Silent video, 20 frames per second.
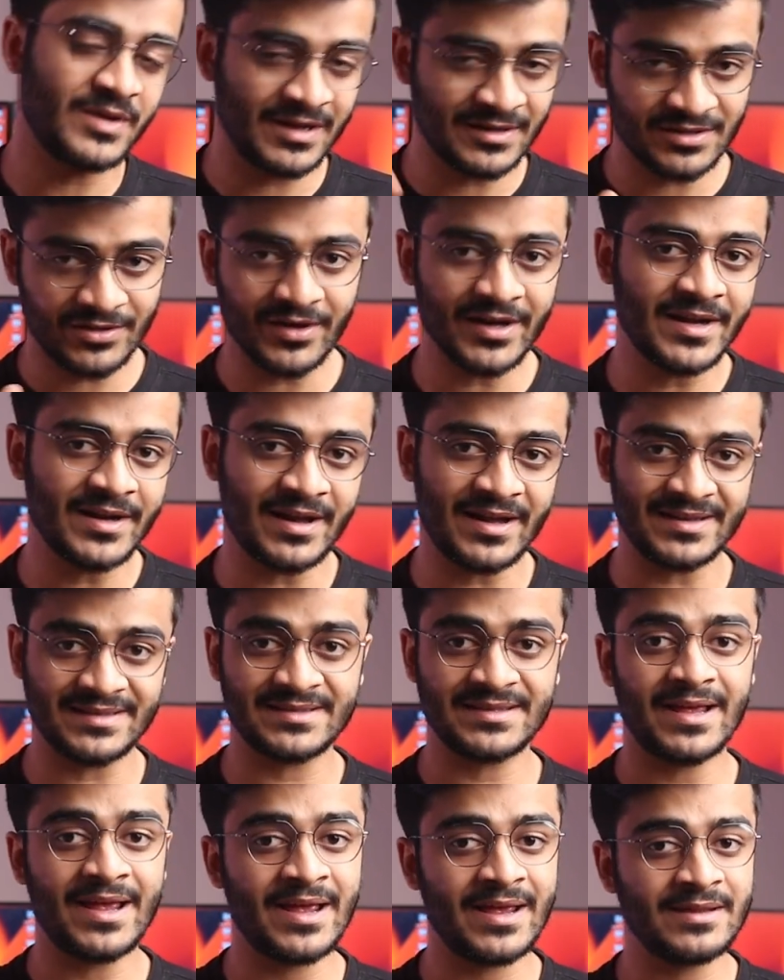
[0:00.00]
It's really
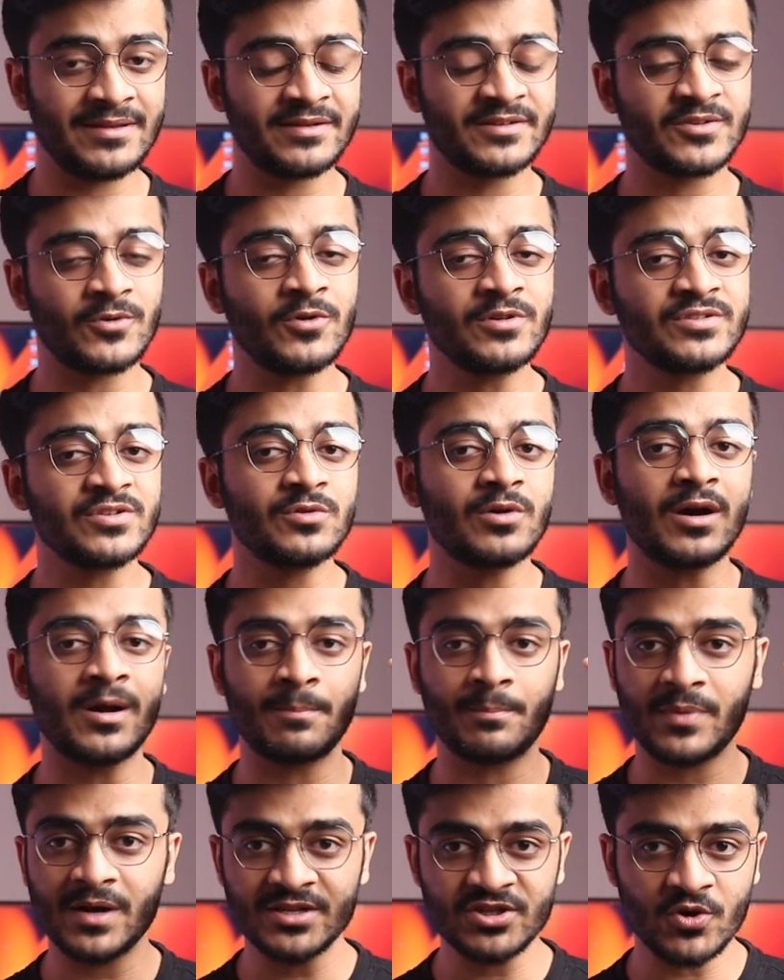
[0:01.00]
nice, and there's also a
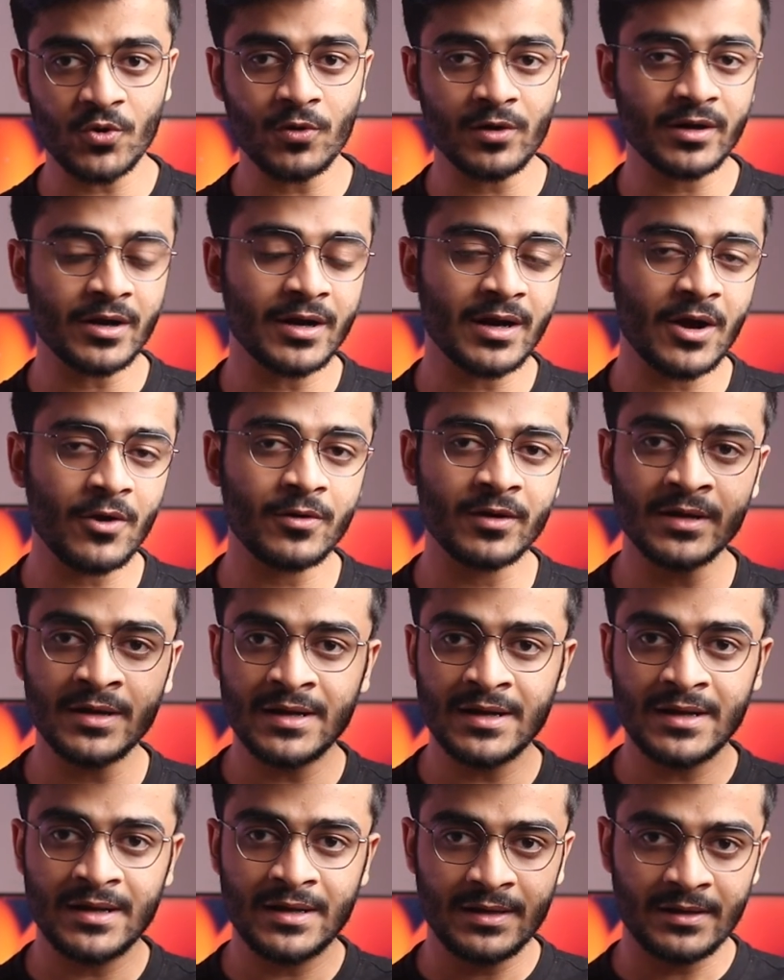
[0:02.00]
punch hole cutout
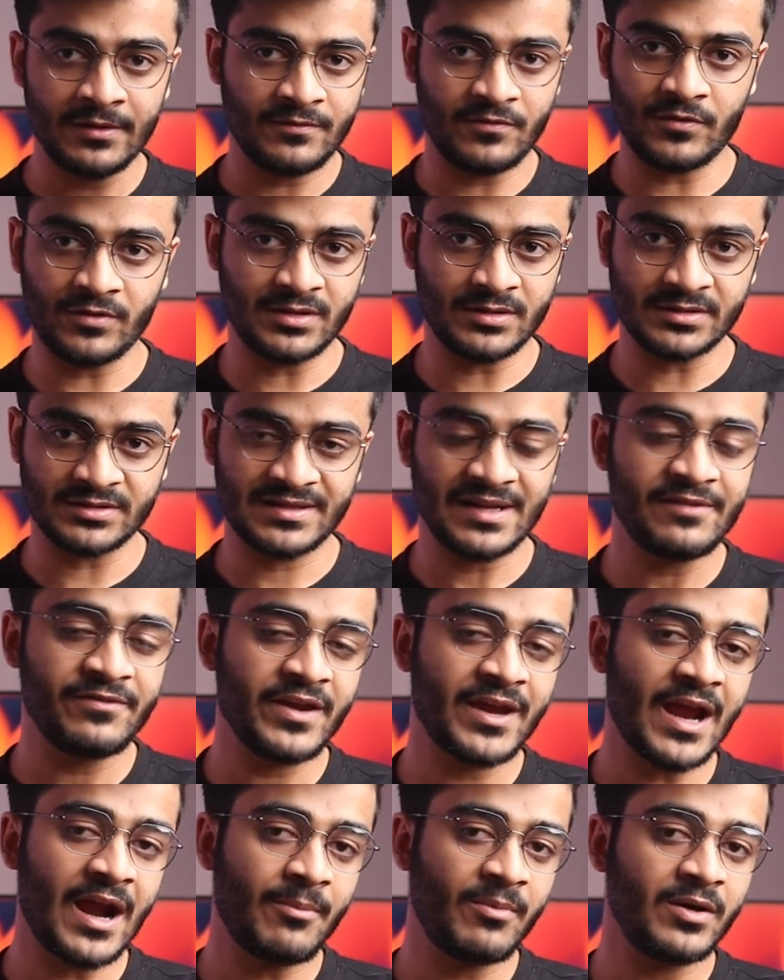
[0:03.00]
for the
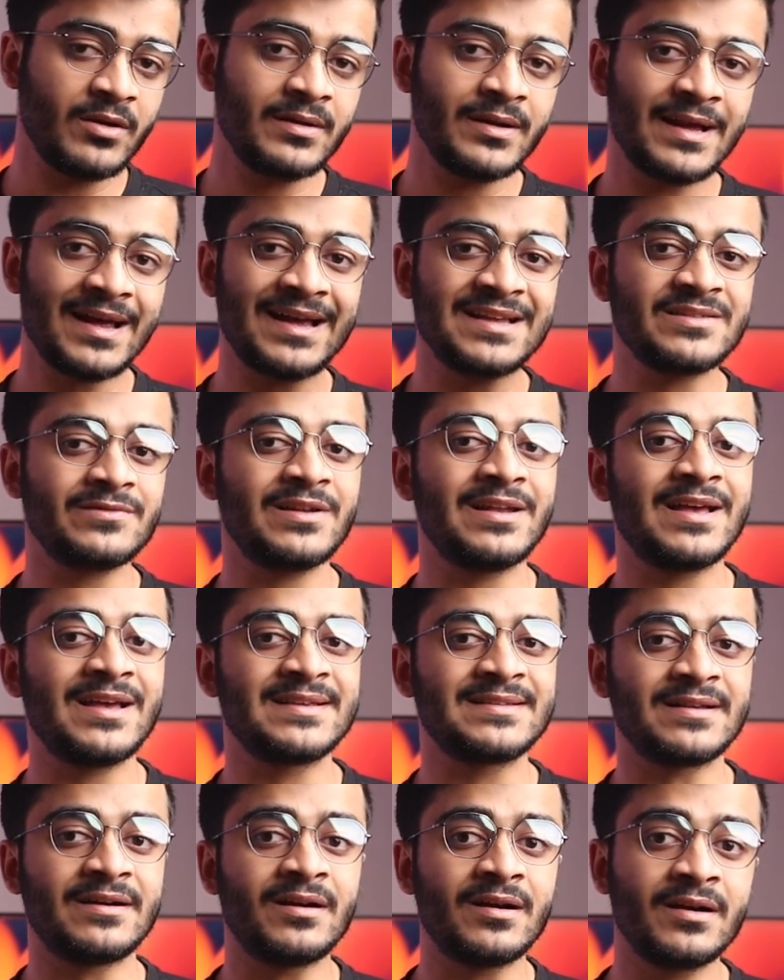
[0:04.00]
selfie camera, as well
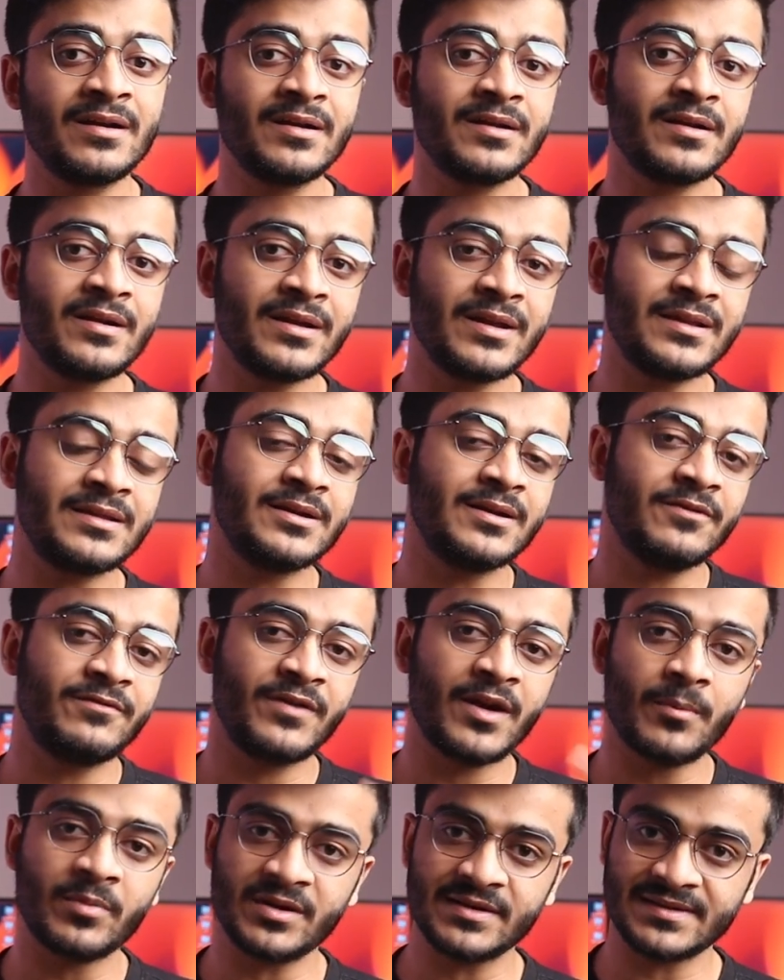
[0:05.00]
as an underneath
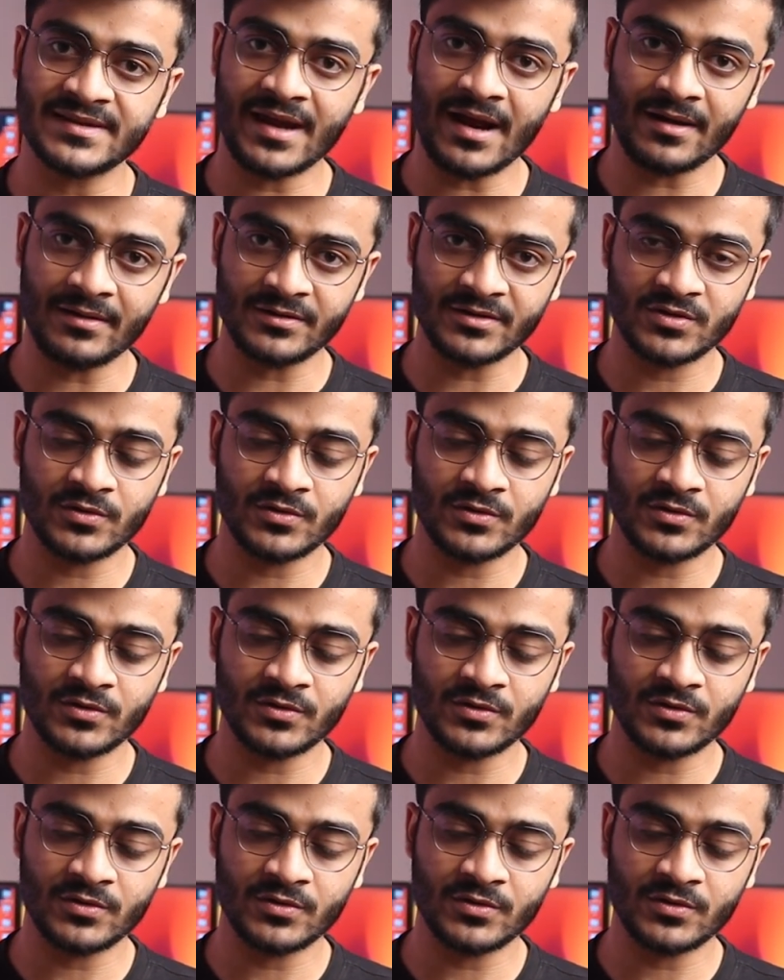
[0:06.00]
fingerprint scanner.